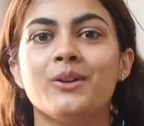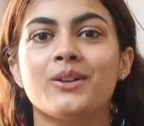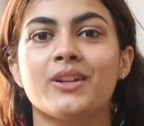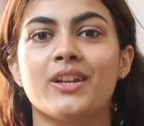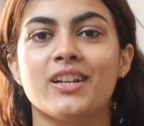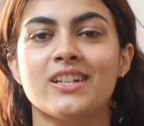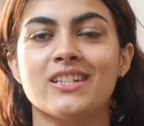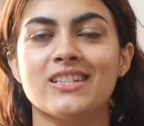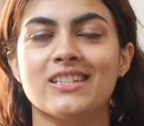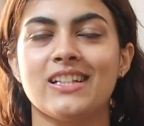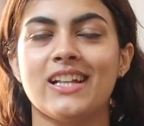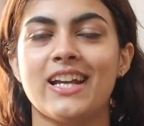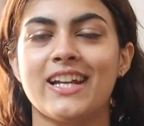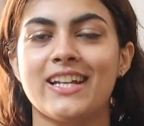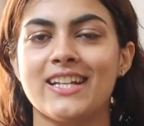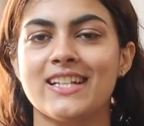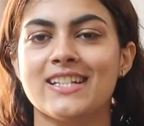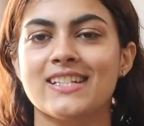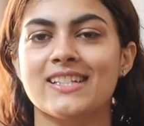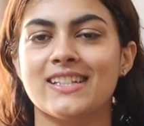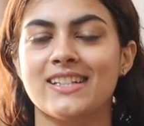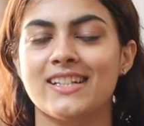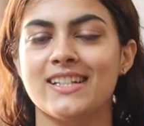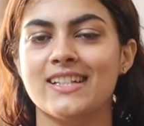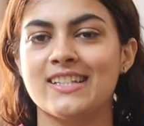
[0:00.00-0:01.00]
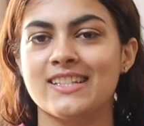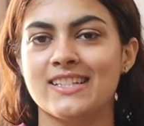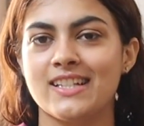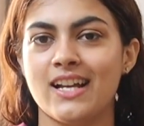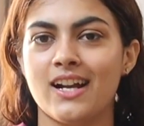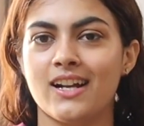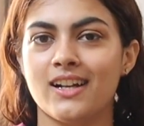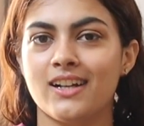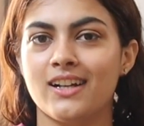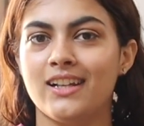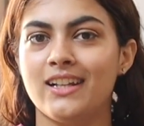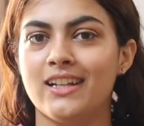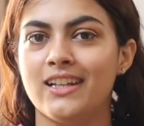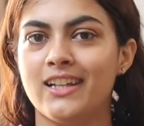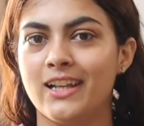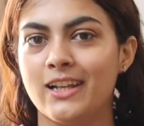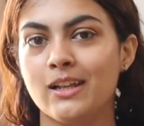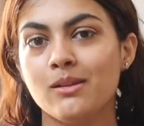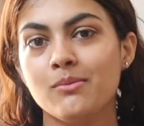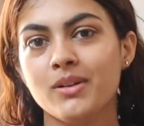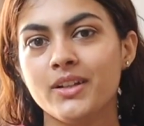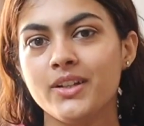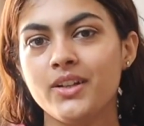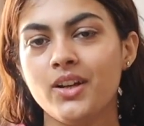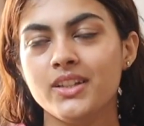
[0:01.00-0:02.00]
Okay, so lighting's gonna suck a
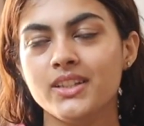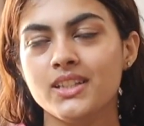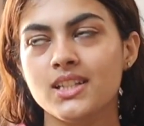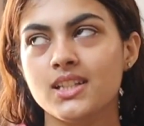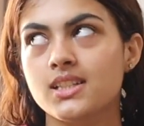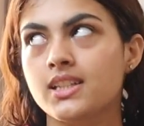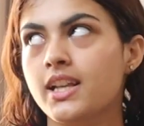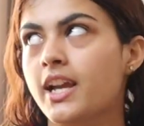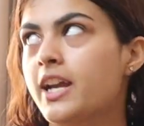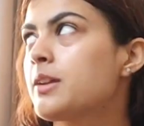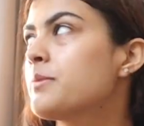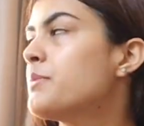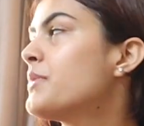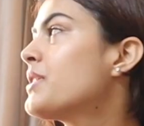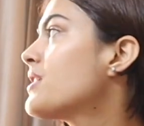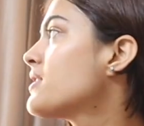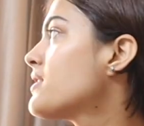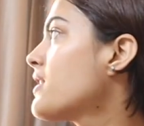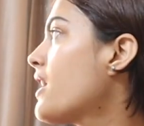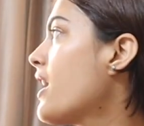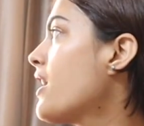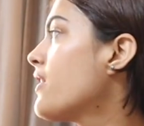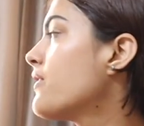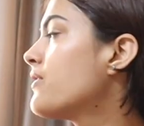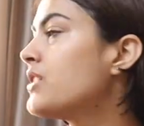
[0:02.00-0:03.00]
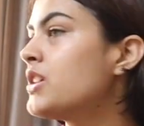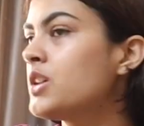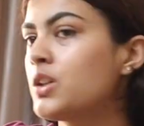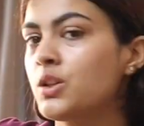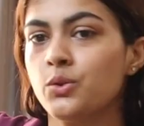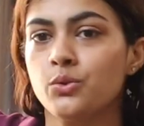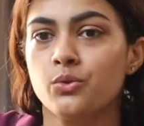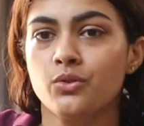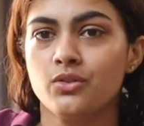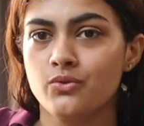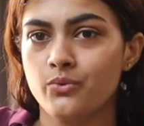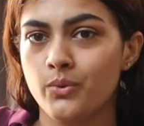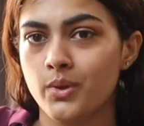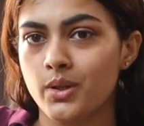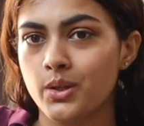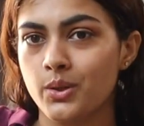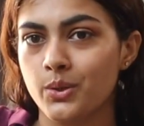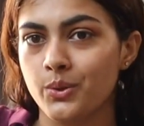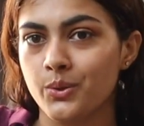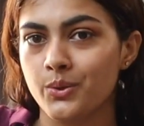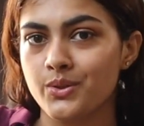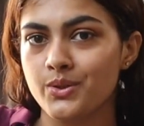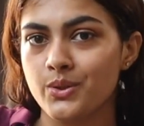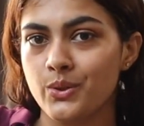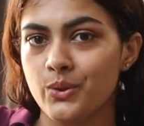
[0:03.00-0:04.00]
little bit on this side because I have huge
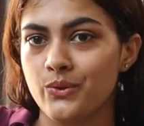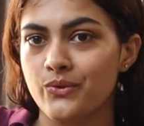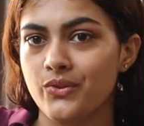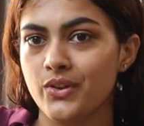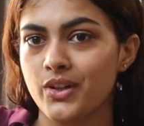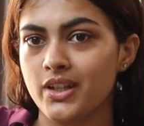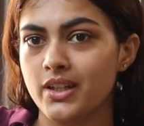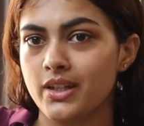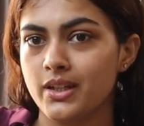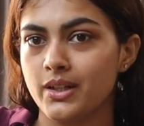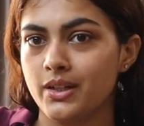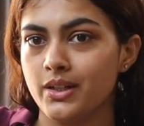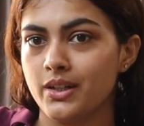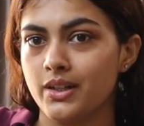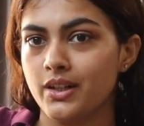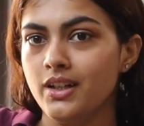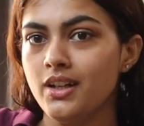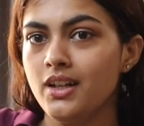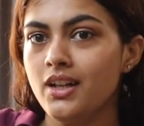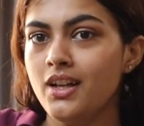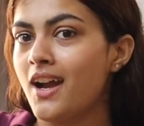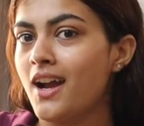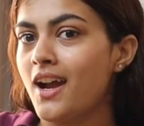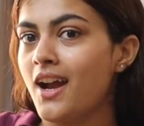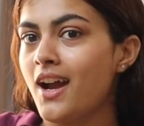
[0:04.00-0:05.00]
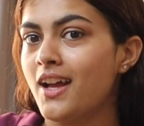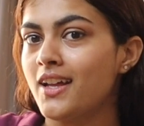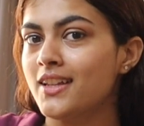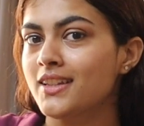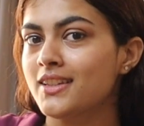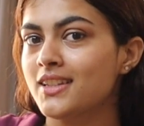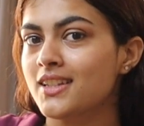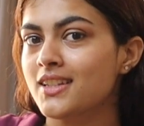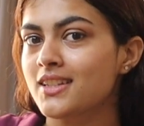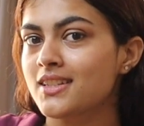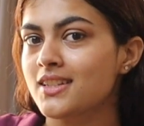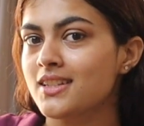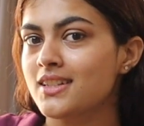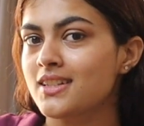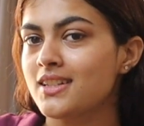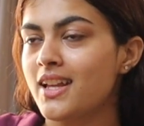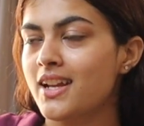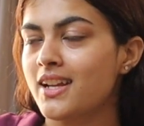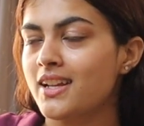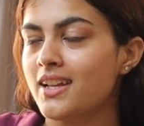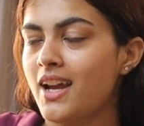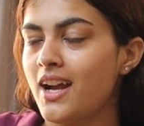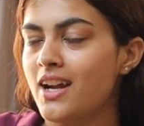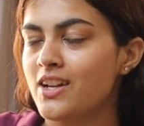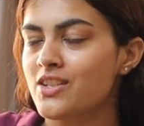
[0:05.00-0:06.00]
windows over here, and this is
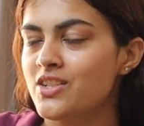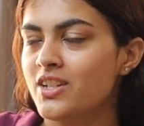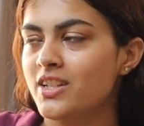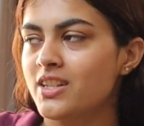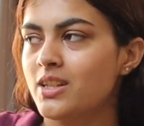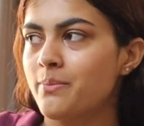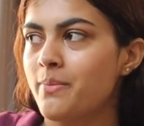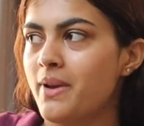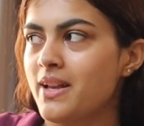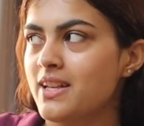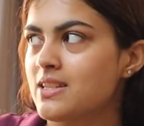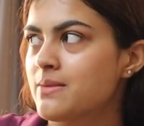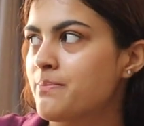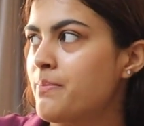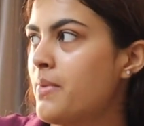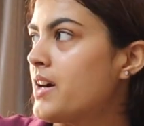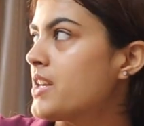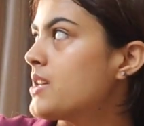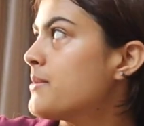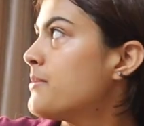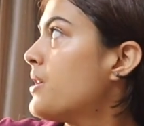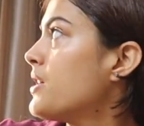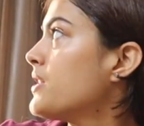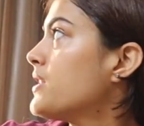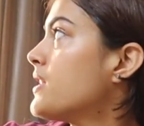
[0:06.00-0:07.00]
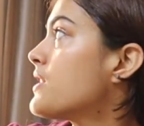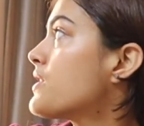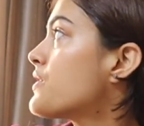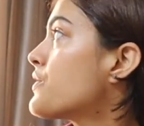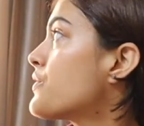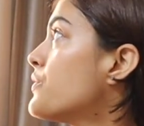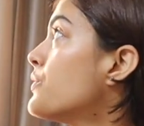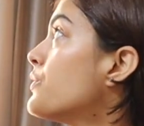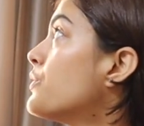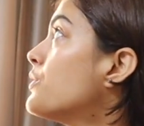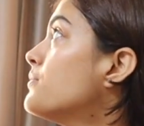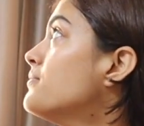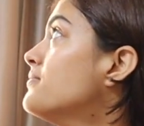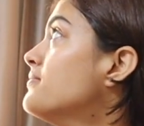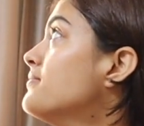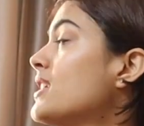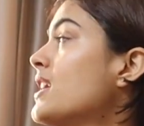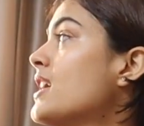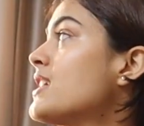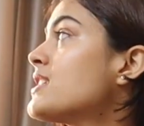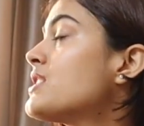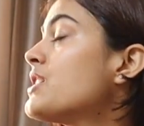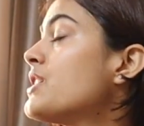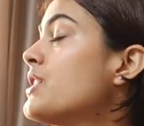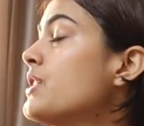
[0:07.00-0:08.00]
like actually the best part about this room. It
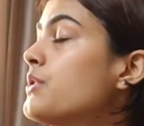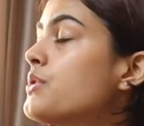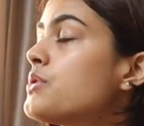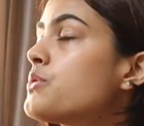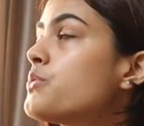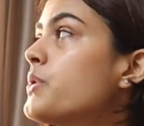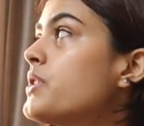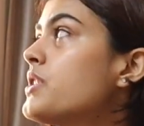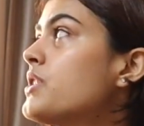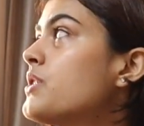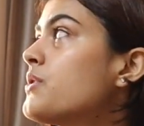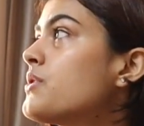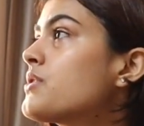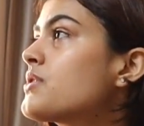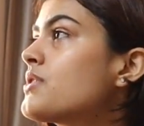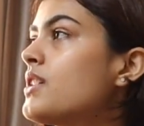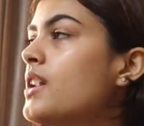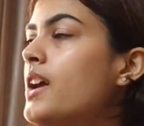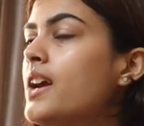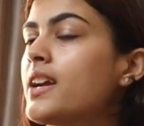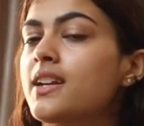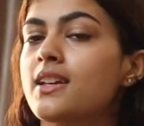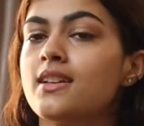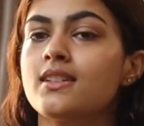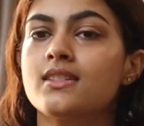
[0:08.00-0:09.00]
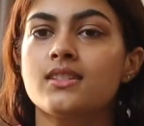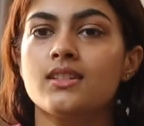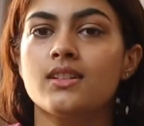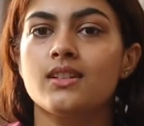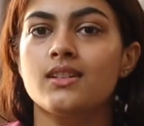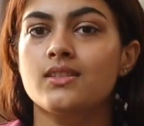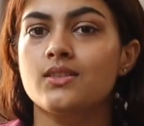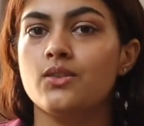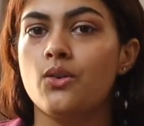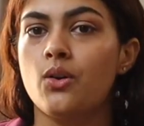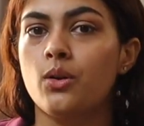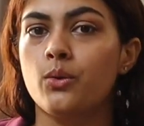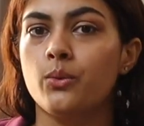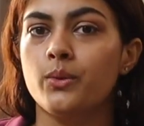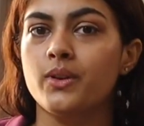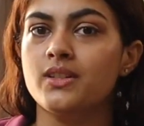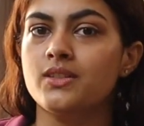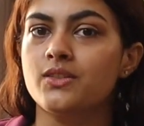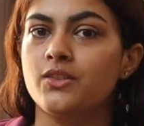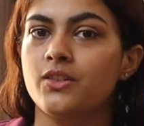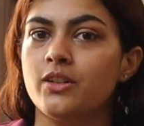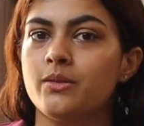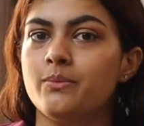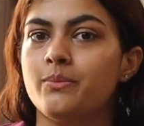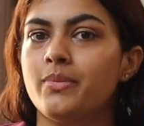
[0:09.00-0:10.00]
has huge windows, so lighting is
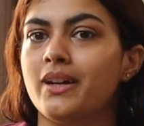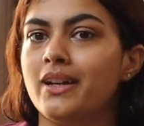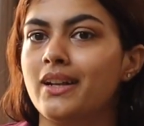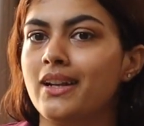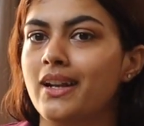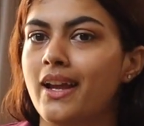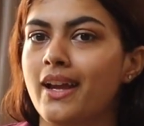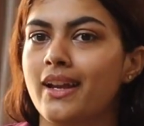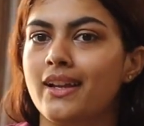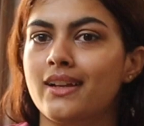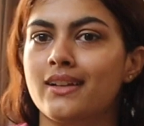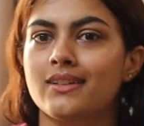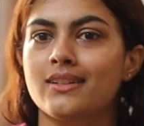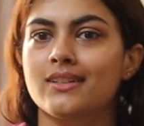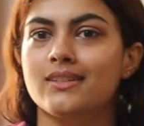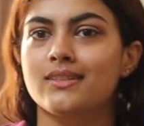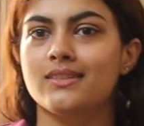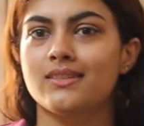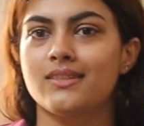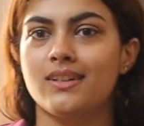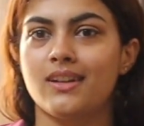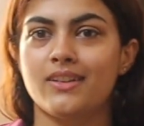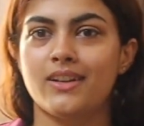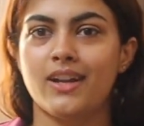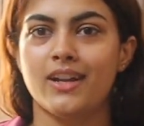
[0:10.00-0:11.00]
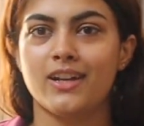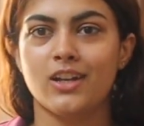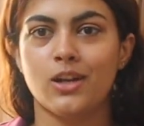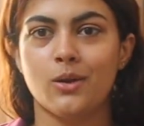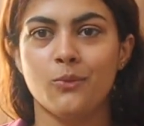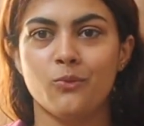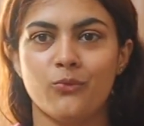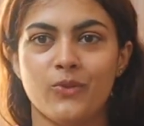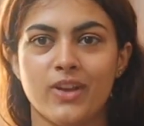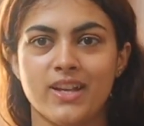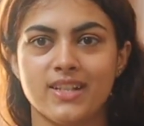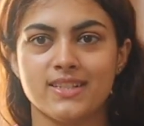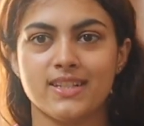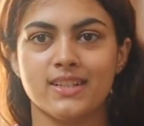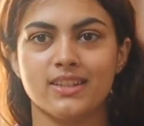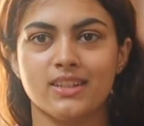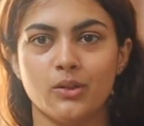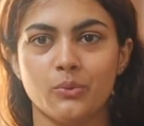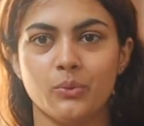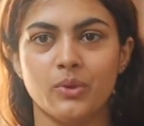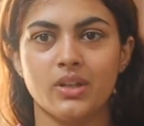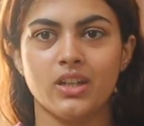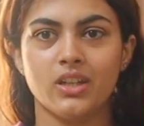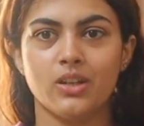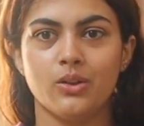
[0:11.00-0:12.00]
always good, but like right now I'm facing
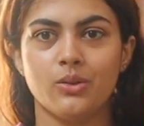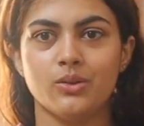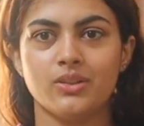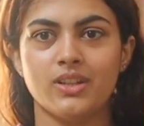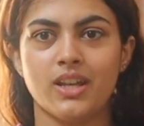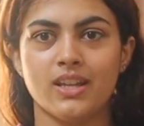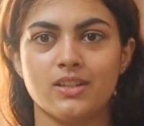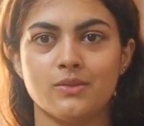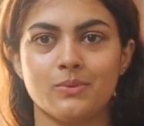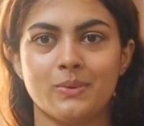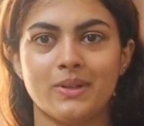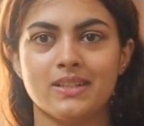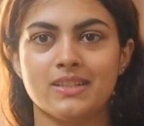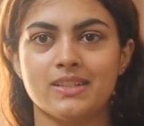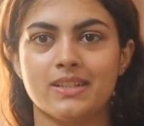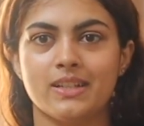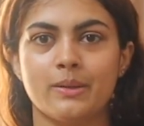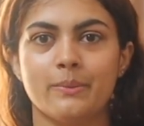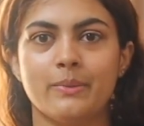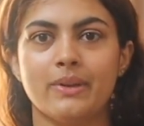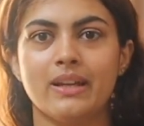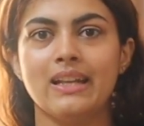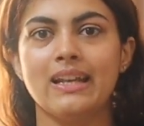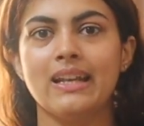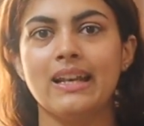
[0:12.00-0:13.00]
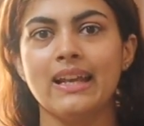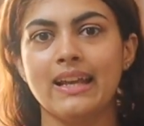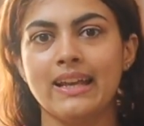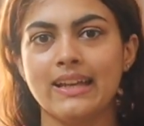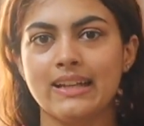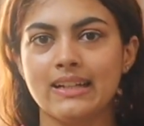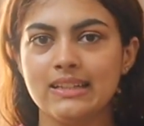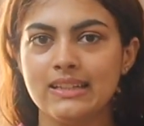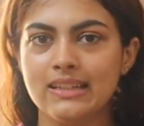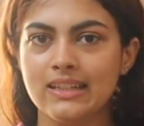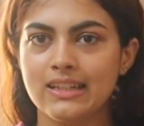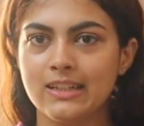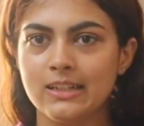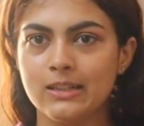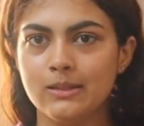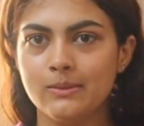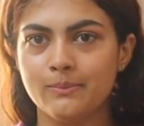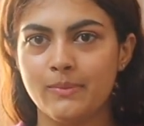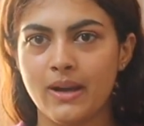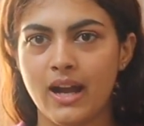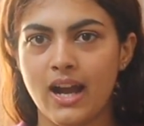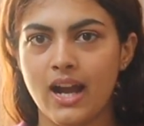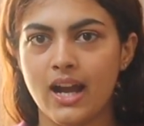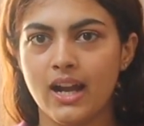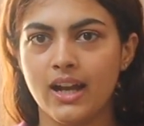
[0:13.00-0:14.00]
the window, that's why it's gonna be a little
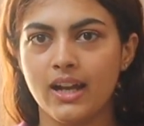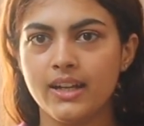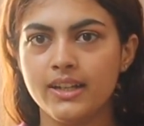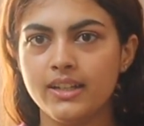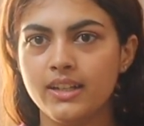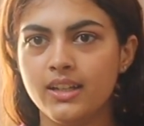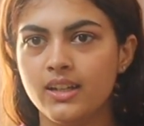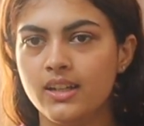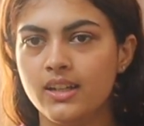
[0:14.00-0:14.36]
bad,